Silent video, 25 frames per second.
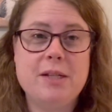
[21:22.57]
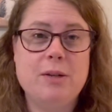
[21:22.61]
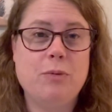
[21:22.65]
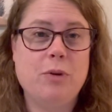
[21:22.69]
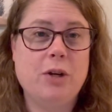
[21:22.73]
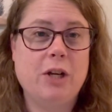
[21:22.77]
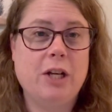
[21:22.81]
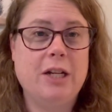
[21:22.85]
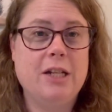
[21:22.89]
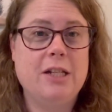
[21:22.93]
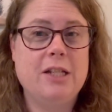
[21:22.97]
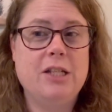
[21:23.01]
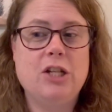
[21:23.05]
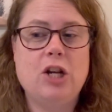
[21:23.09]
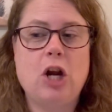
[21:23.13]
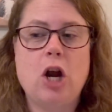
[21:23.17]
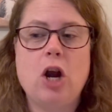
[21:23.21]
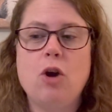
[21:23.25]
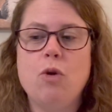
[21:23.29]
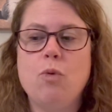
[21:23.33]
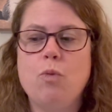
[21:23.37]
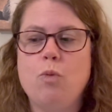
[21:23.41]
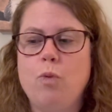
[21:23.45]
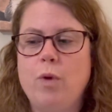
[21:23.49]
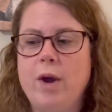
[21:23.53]
and we're going to
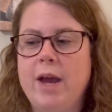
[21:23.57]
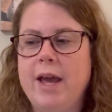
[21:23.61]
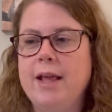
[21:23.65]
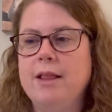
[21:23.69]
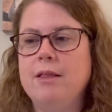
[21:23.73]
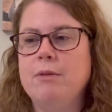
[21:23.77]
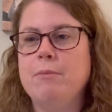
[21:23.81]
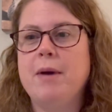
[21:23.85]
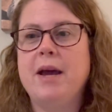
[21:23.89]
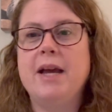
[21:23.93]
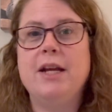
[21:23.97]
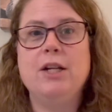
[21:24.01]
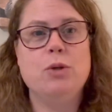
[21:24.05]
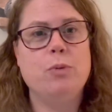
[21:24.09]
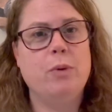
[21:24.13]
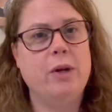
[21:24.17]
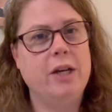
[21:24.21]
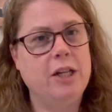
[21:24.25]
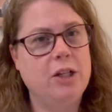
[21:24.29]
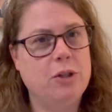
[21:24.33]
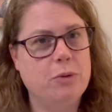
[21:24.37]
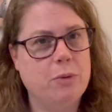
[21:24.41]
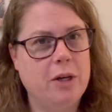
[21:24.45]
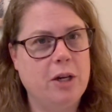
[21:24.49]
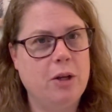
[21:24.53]
start with my
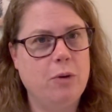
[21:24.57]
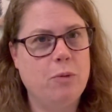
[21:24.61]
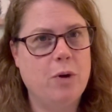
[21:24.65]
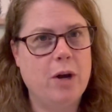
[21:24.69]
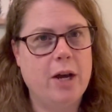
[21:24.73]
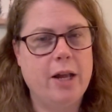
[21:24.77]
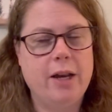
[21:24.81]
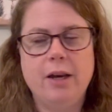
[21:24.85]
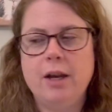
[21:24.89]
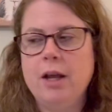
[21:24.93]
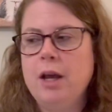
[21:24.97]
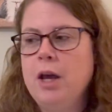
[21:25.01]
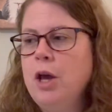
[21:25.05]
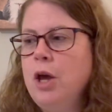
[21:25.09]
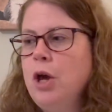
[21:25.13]
2021